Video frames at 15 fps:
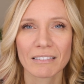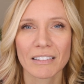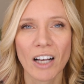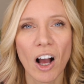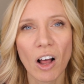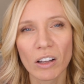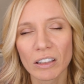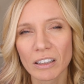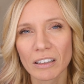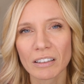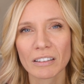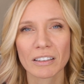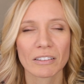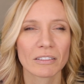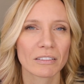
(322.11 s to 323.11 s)
call
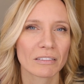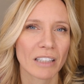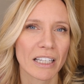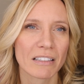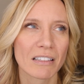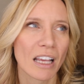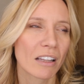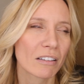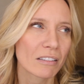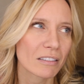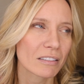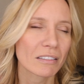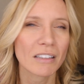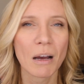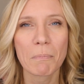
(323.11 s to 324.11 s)
her or like tell her
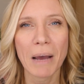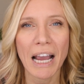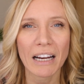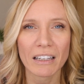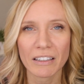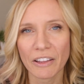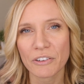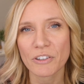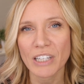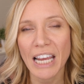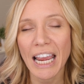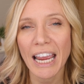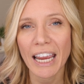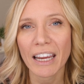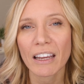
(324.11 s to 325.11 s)
to come back another
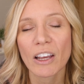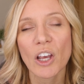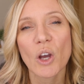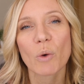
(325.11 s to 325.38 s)
day,